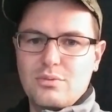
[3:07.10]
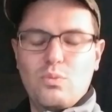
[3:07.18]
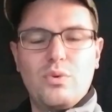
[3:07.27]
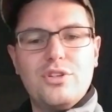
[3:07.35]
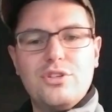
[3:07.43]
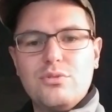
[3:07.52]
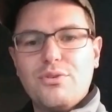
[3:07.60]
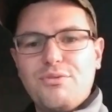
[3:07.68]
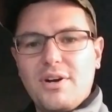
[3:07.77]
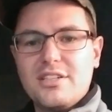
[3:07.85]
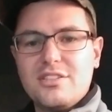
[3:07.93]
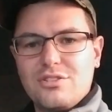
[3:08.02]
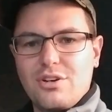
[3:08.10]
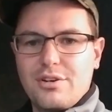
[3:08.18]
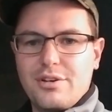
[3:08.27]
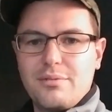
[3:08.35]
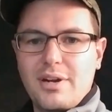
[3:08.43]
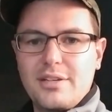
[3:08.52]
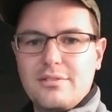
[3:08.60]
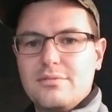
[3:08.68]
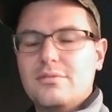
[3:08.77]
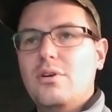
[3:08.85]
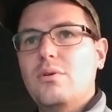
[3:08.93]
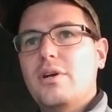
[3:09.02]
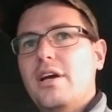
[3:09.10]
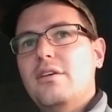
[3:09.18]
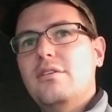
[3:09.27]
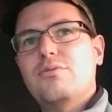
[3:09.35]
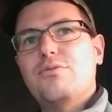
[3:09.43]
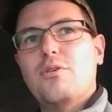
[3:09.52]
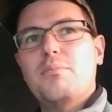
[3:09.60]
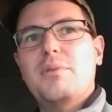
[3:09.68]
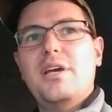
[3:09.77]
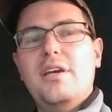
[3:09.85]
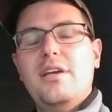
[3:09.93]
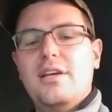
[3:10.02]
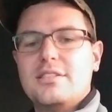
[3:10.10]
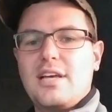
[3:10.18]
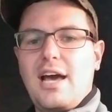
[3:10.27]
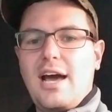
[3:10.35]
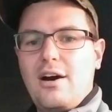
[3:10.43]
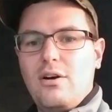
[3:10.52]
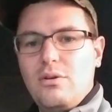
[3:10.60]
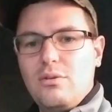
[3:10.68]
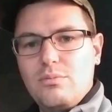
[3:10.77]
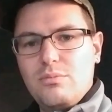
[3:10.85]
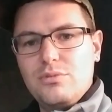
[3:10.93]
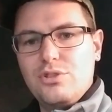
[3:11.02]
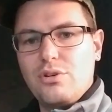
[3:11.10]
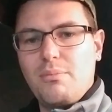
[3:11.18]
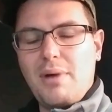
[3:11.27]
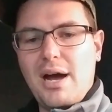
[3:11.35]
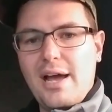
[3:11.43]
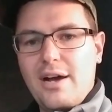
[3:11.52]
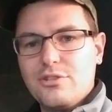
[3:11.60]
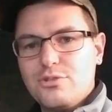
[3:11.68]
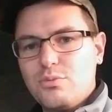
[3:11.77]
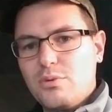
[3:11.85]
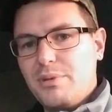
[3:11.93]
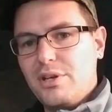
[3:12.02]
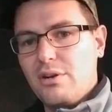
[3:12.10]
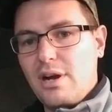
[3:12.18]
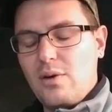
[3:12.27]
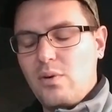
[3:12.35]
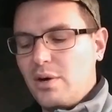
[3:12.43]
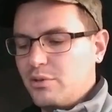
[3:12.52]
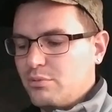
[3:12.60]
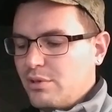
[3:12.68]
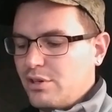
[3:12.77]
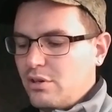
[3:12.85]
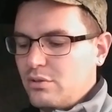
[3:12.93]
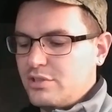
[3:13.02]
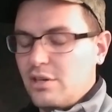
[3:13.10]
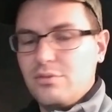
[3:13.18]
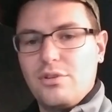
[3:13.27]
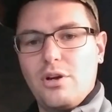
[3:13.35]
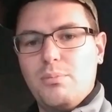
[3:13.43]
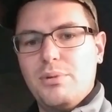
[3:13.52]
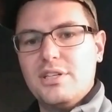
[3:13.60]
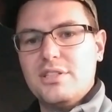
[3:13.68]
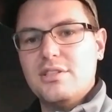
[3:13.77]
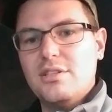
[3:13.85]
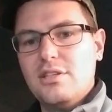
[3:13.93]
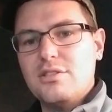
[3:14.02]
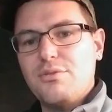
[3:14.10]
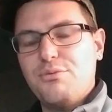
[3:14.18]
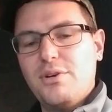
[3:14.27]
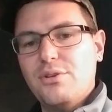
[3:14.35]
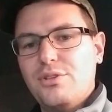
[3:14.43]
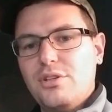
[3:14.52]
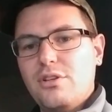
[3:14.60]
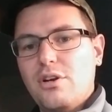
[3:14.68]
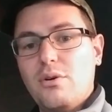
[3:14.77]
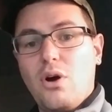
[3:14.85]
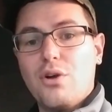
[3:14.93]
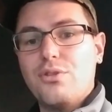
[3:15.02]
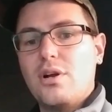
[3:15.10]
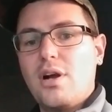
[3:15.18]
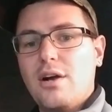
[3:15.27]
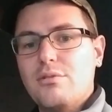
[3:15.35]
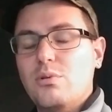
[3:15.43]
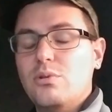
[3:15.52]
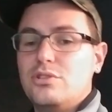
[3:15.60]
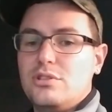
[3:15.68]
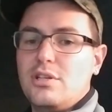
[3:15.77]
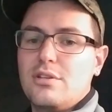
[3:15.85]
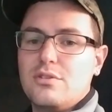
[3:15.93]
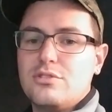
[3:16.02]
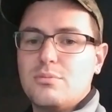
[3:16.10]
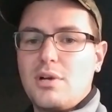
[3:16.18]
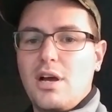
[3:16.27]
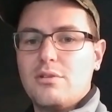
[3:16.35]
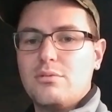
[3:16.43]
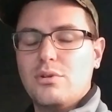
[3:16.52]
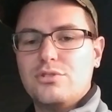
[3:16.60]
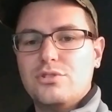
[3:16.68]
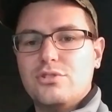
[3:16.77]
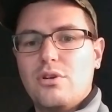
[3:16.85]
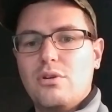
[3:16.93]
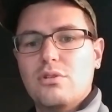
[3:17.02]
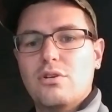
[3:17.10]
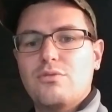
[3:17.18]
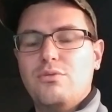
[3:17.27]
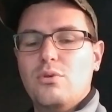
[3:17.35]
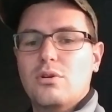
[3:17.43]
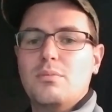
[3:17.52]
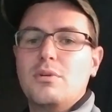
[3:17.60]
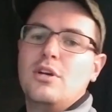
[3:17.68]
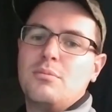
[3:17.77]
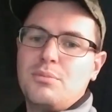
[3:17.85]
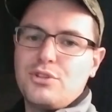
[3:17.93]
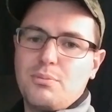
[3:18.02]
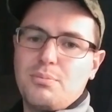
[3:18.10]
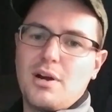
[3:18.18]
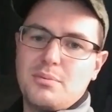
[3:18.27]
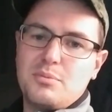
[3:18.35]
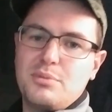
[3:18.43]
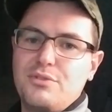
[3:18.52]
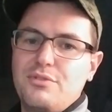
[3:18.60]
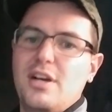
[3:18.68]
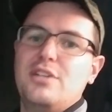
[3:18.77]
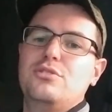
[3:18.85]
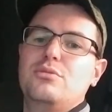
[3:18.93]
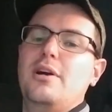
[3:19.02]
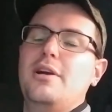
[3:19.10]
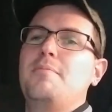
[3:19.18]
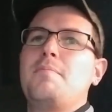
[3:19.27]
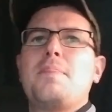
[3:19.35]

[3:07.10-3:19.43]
What do you define as dirty, right? Okay, for me, is it how my house would be or how I would run a hotel? No. But is it filthy? No. Are there cockroaches? Yeah, there's some cockroaches, so don't look for them, but they'll probably find you, right?